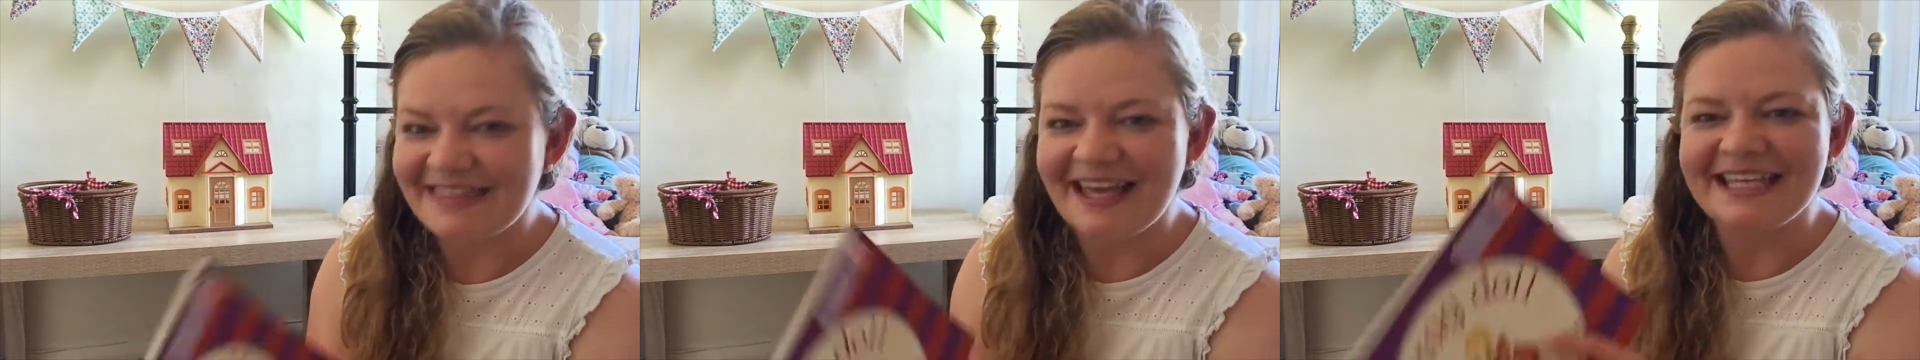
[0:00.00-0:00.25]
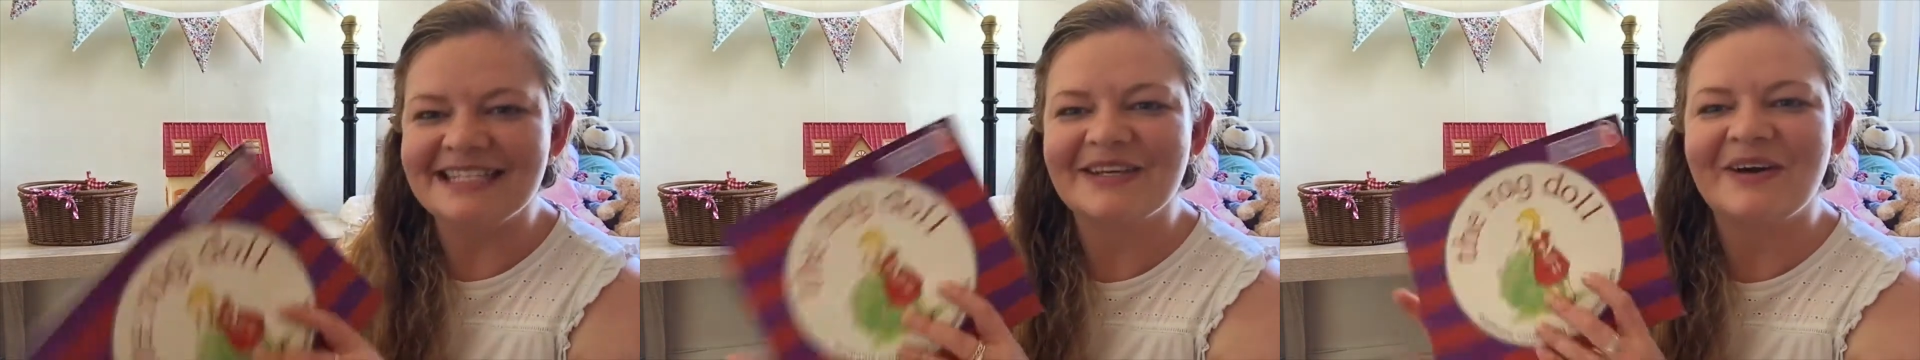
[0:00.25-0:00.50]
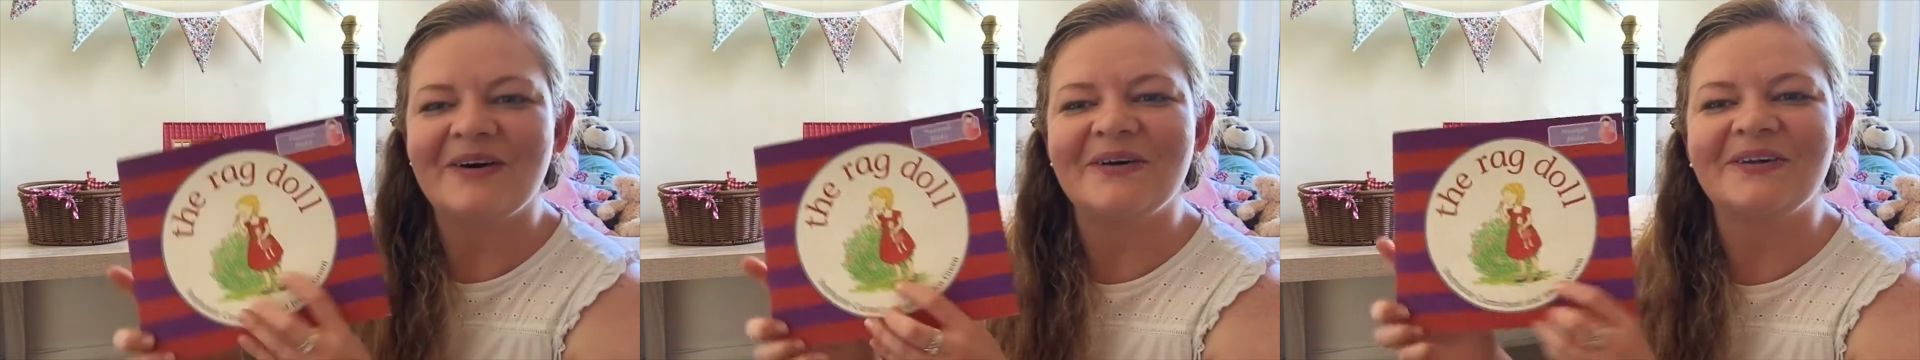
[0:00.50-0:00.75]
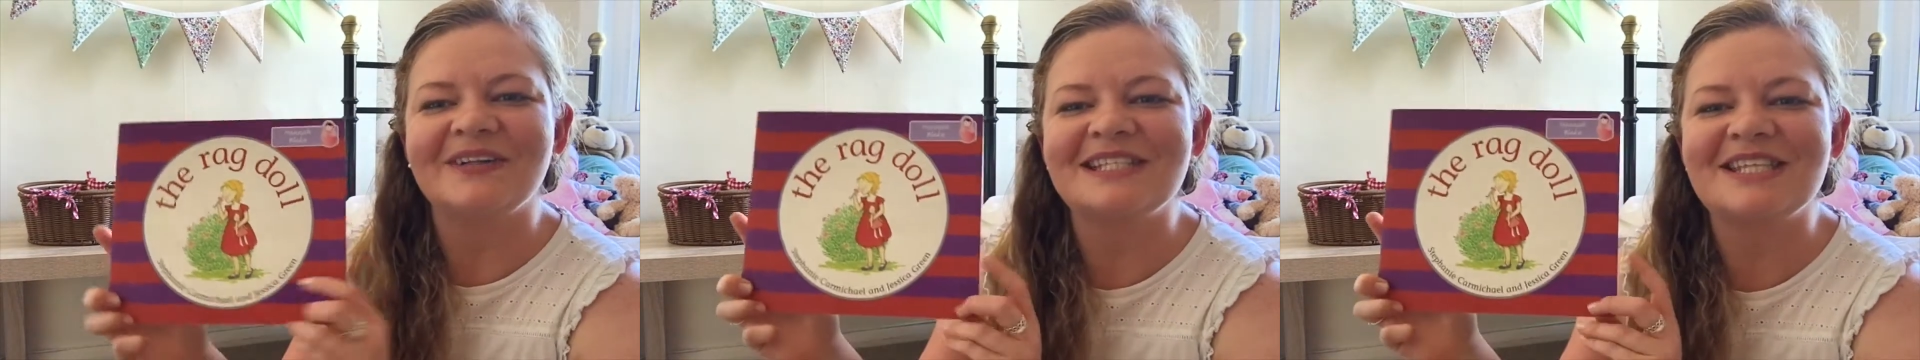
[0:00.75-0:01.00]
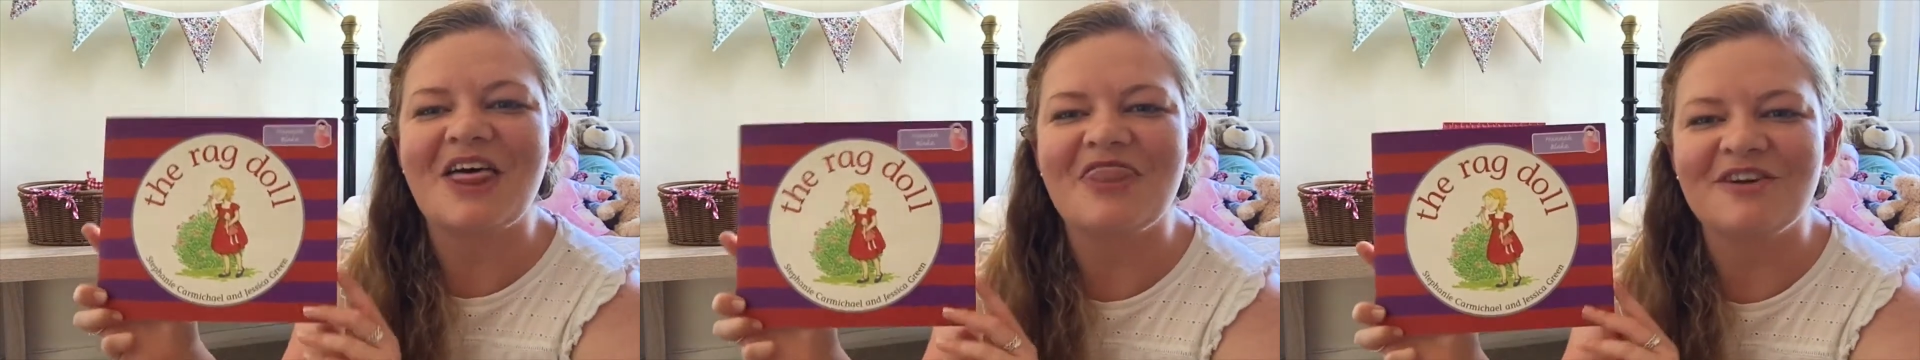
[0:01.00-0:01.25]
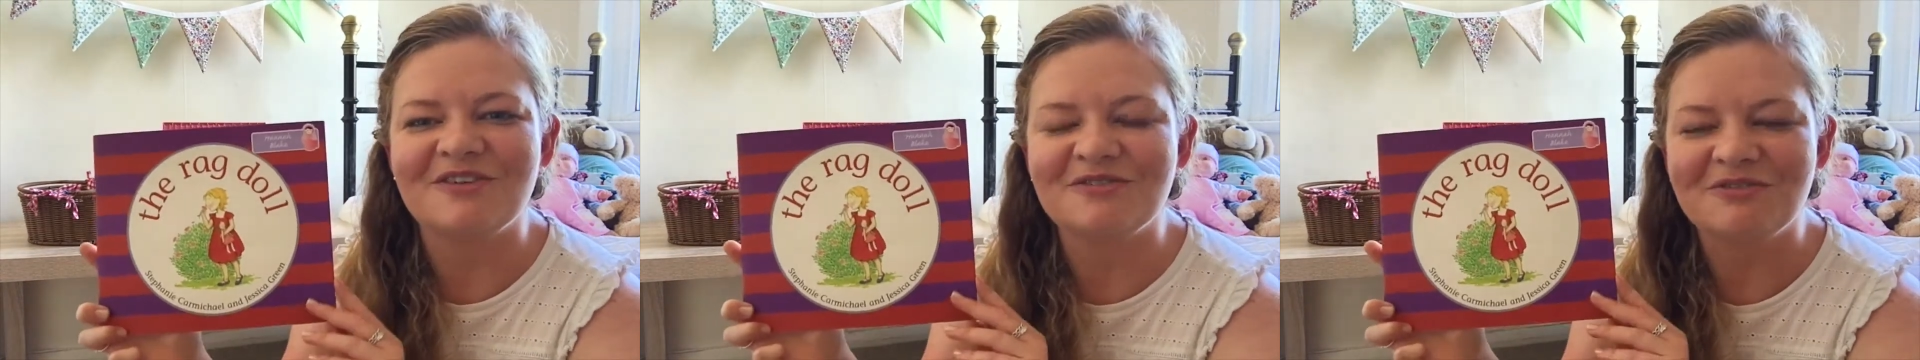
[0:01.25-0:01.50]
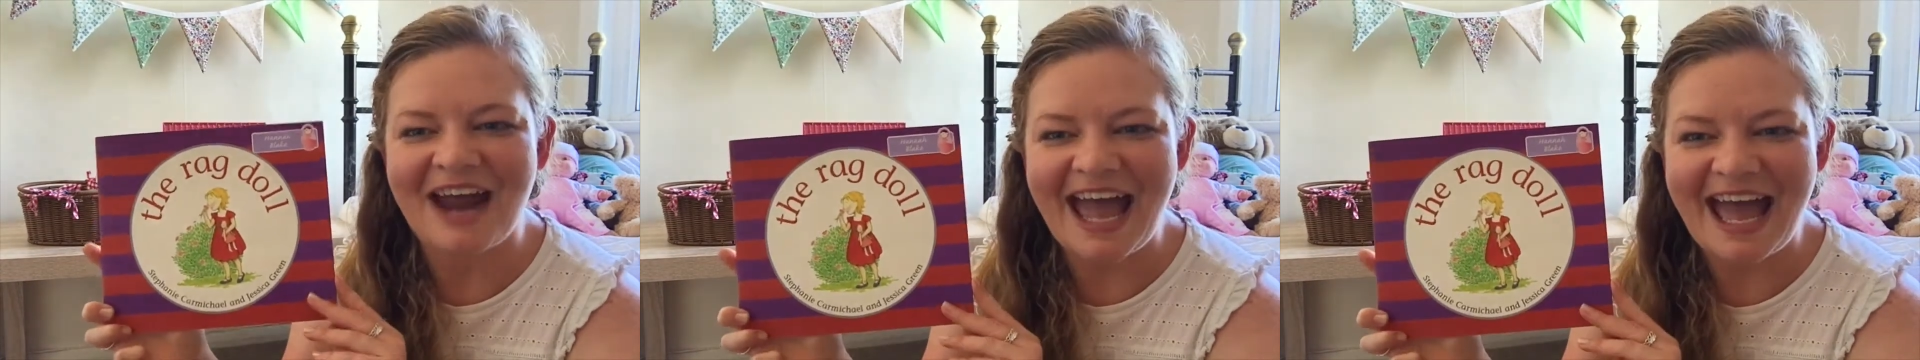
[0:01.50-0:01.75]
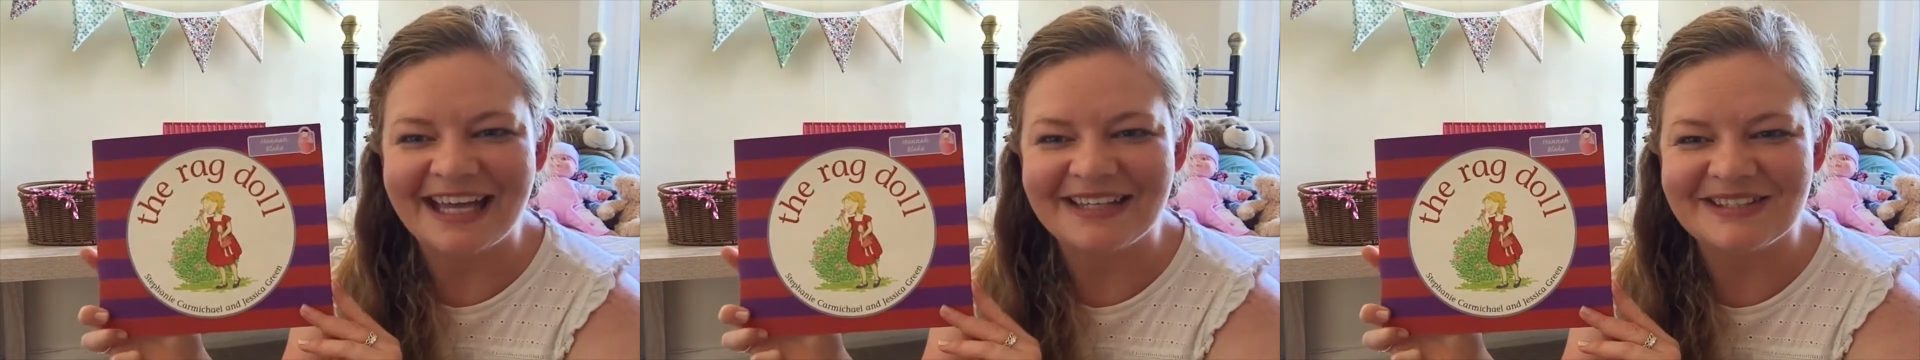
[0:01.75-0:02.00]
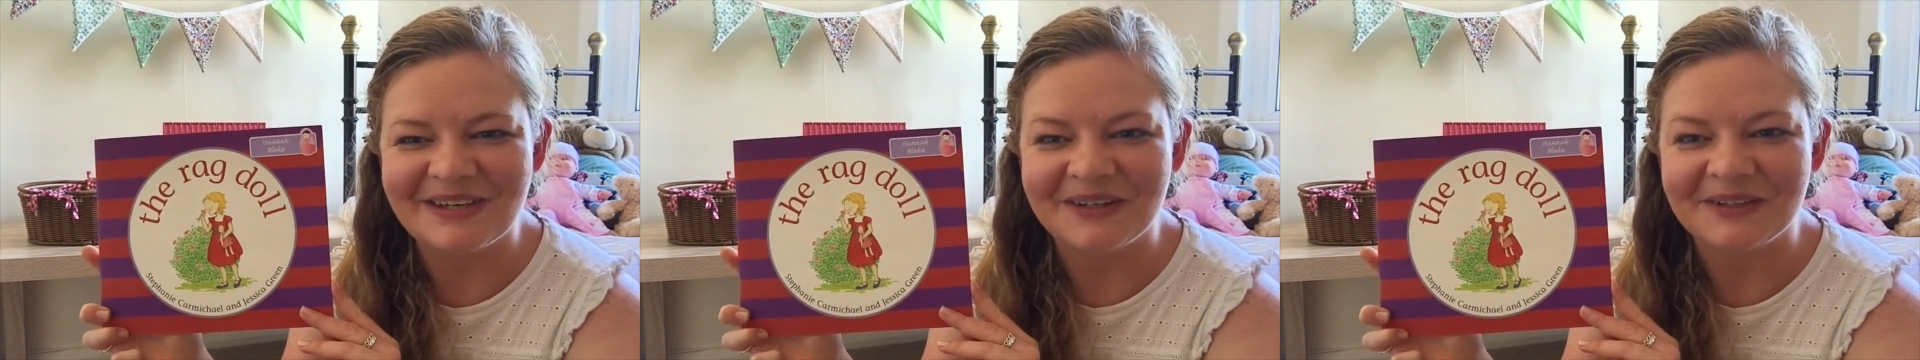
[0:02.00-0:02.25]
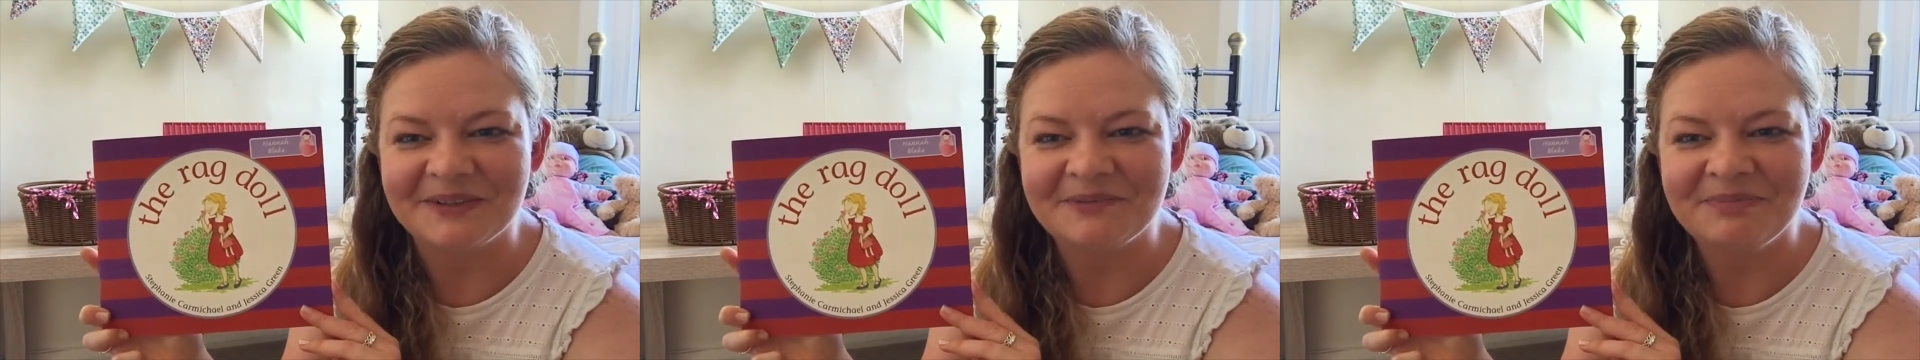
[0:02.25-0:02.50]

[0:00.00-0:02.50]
that is called The Rag Doll.